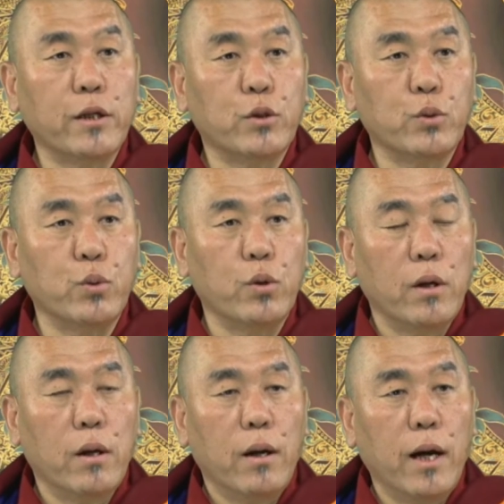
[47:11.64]
to
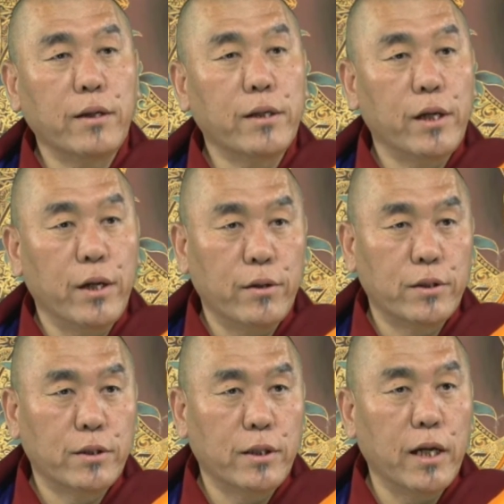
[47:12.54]
100
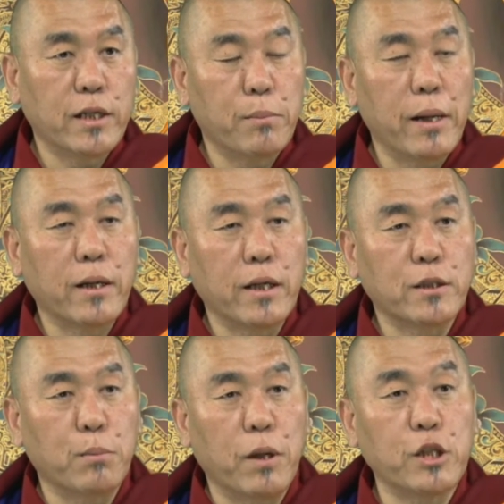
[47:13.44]
years, their demand
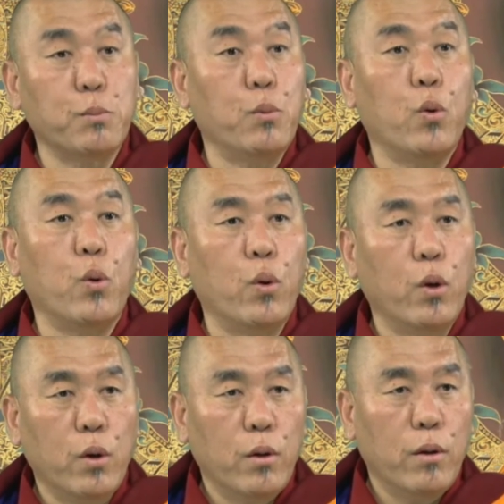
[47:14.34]
is much more
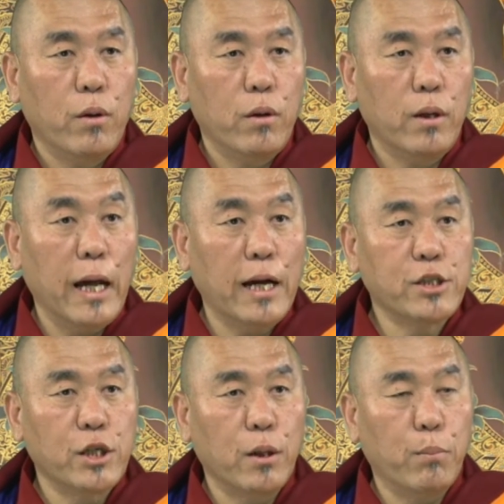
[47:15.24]

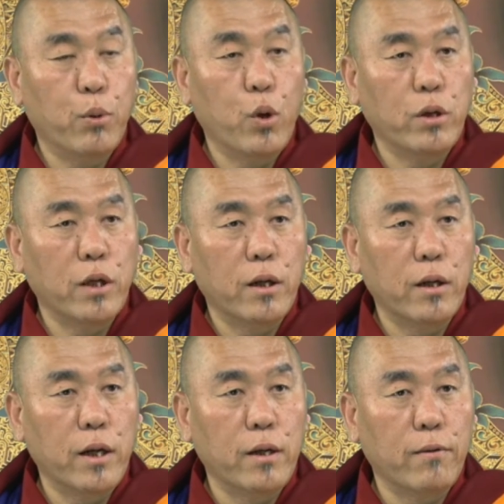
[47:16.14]
larger,
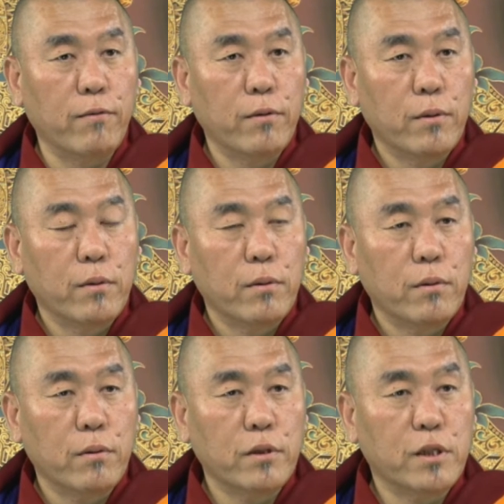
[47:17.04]
broader, and
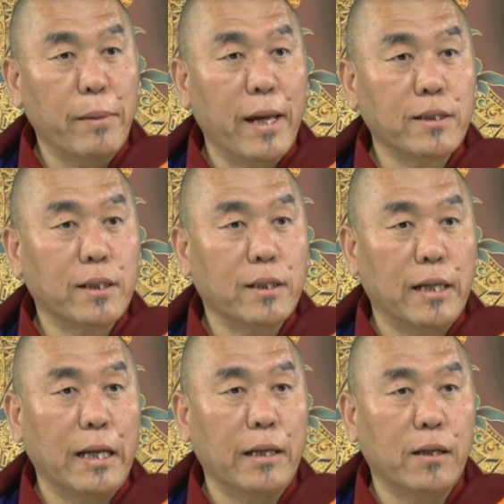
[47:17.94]
demanding
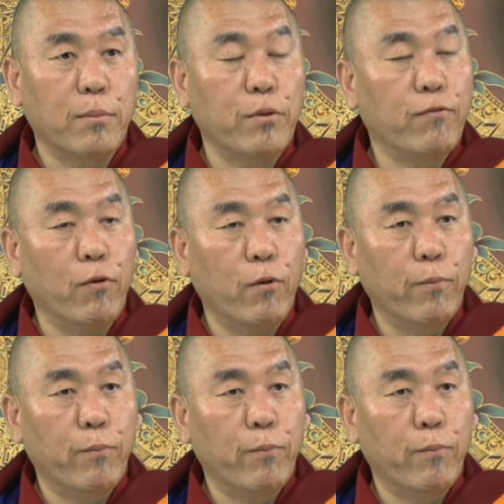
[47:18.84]
than the before.